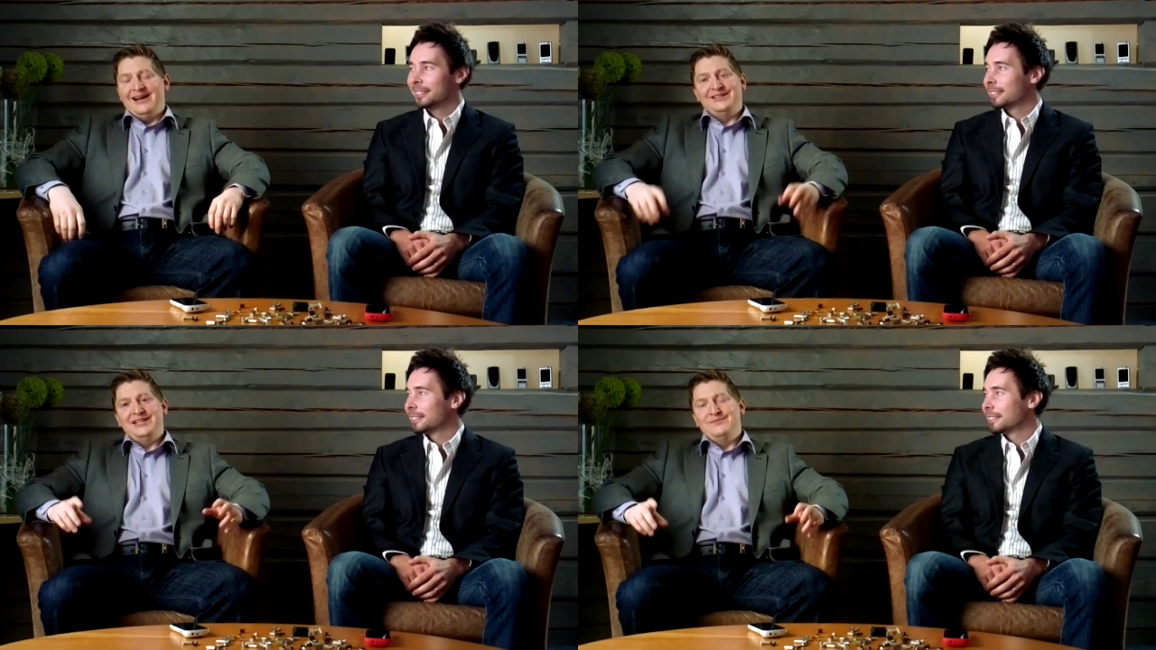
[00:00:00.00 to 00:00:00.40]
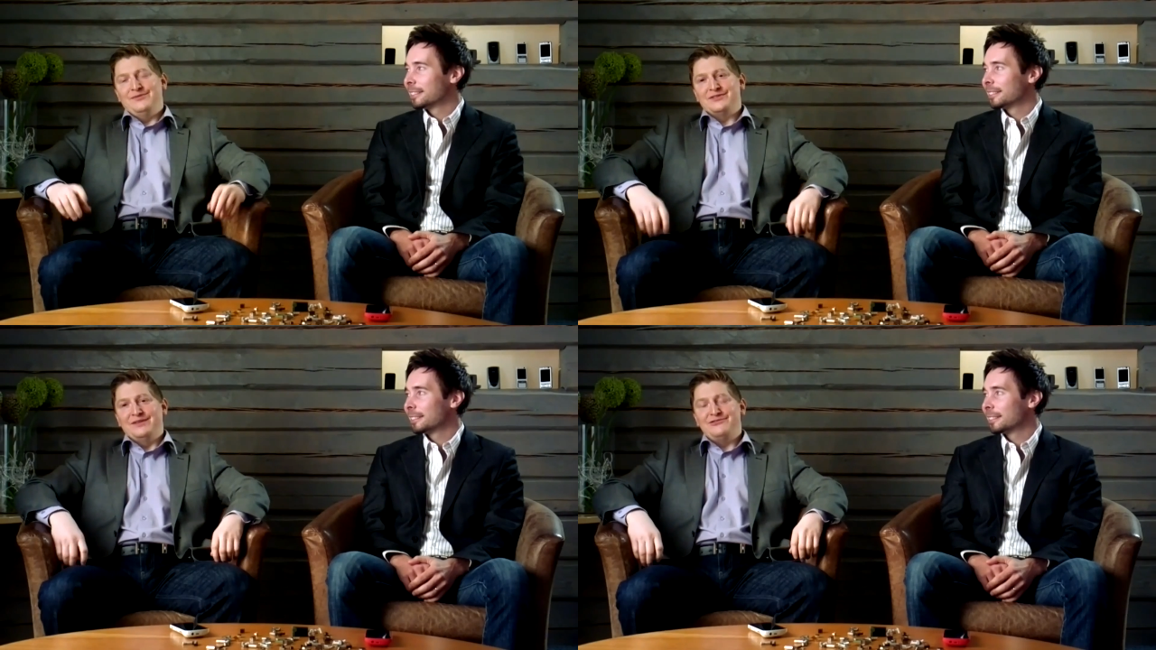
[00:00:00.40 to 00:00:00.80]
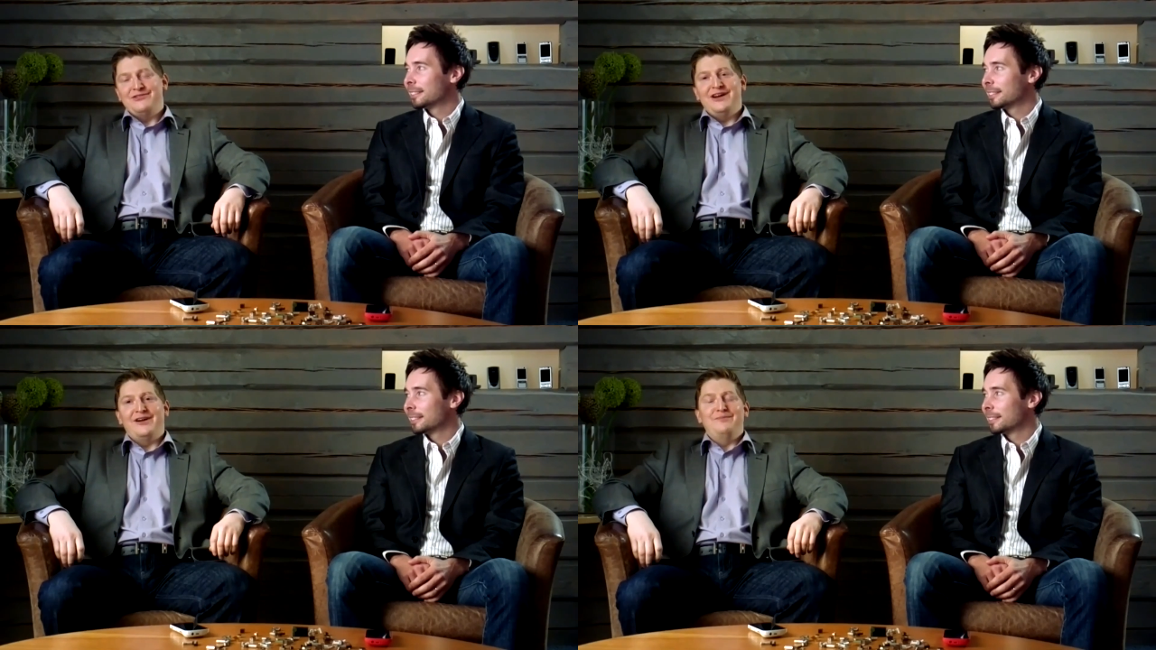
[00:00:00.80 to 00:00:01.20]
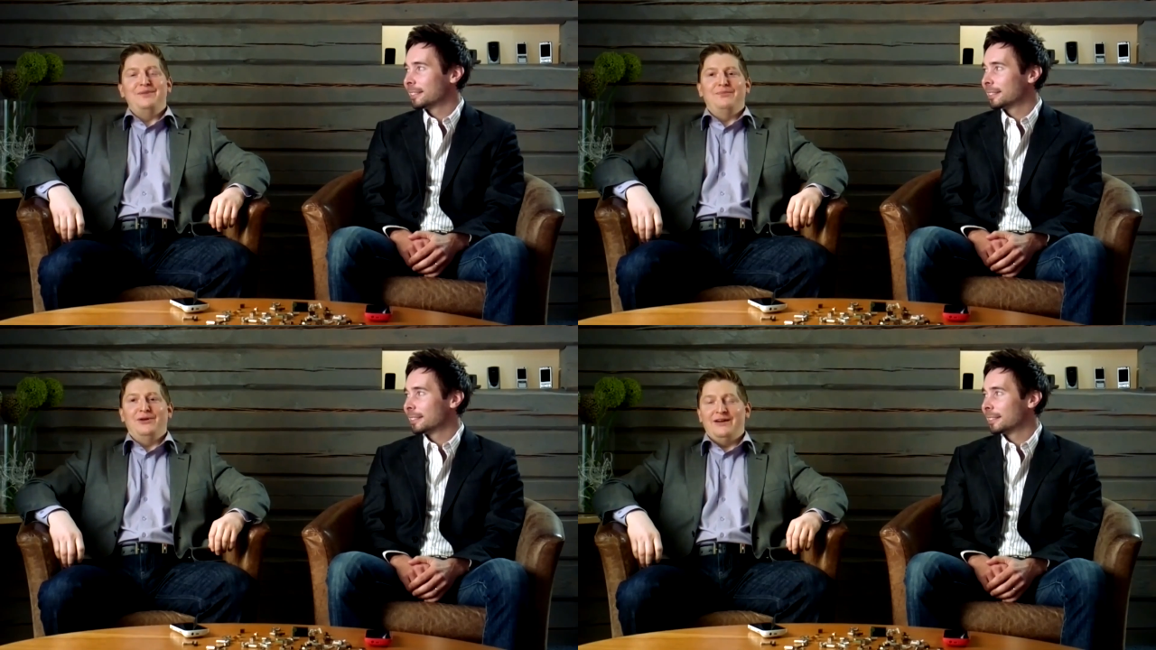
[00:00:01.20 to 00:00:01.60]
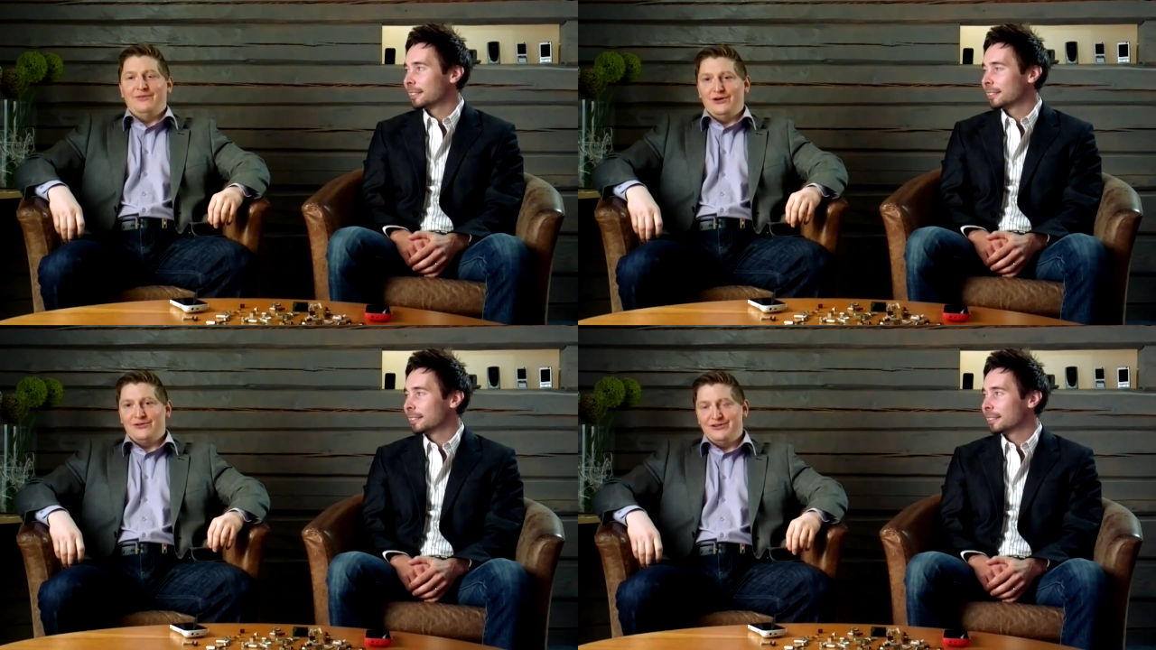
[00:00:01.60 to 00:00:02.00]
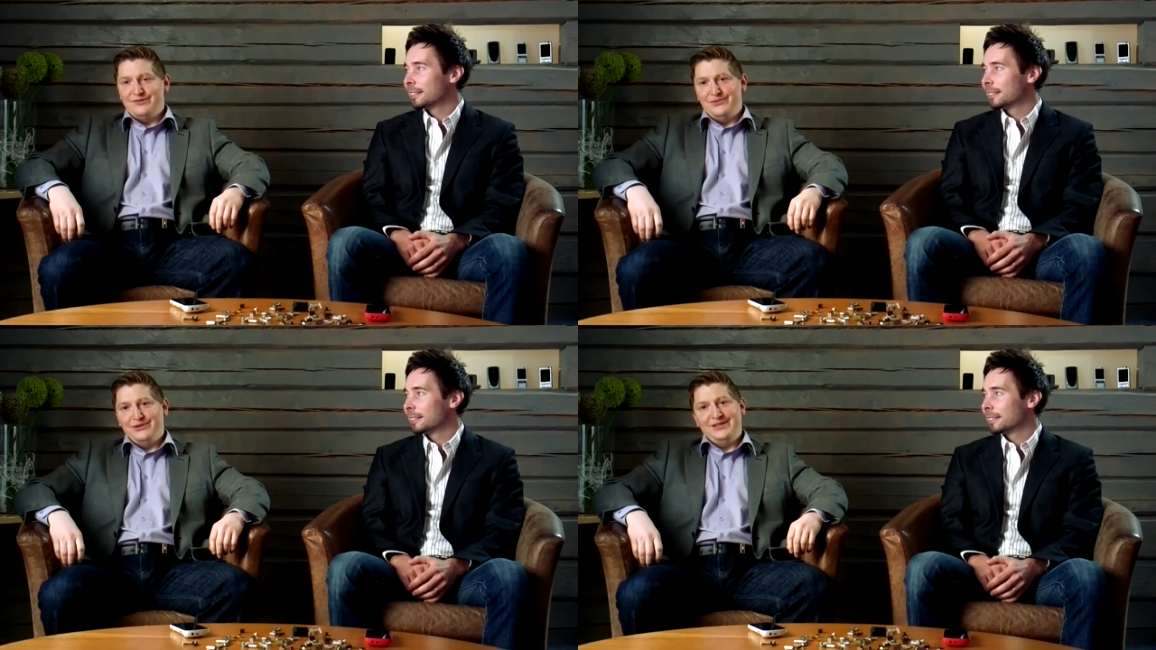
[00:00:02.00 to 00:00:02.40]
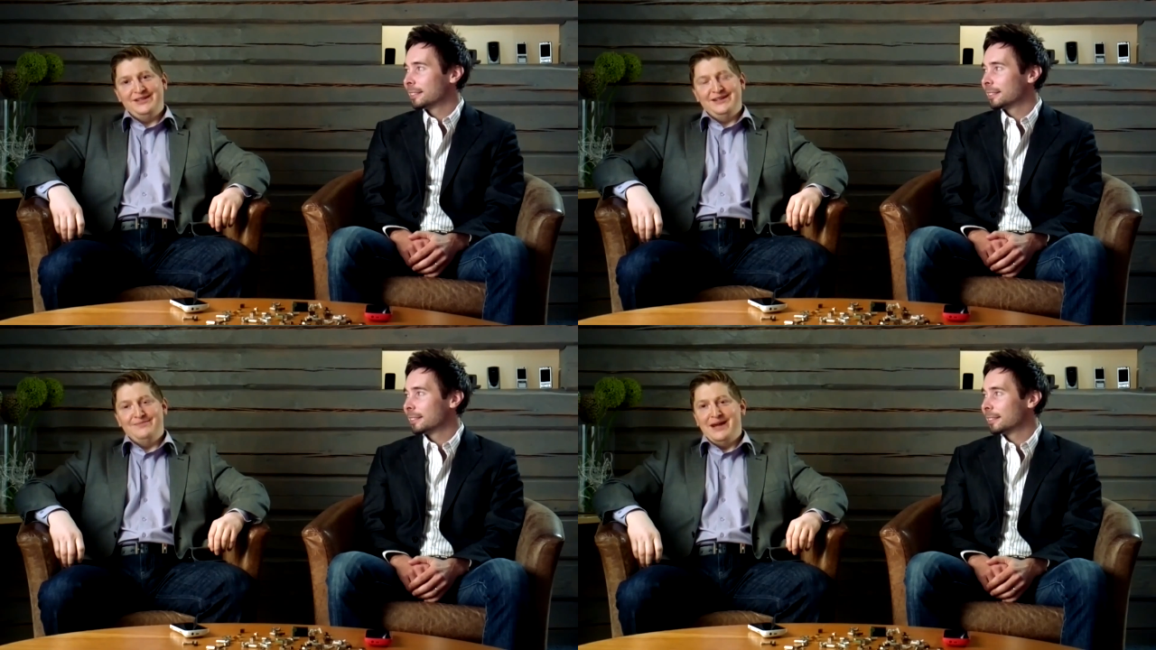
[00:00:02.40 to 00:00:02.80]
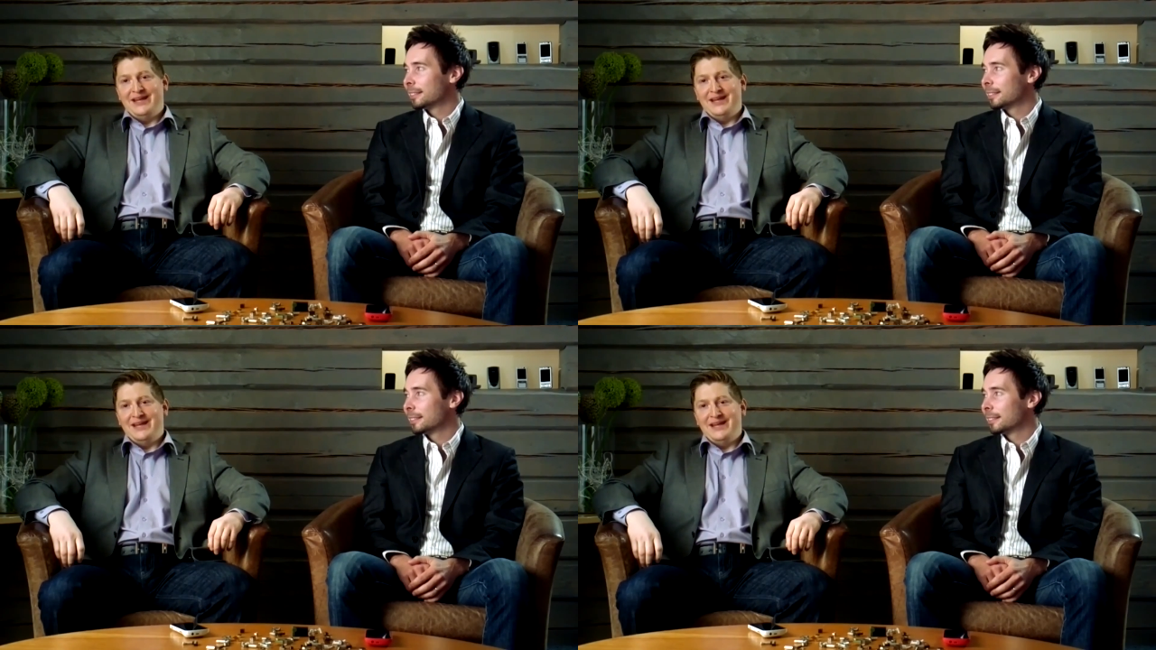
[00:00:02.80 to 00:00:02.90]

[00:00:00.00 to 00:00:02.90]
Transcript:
Speaker 1: a team of some 300 people have all contributed in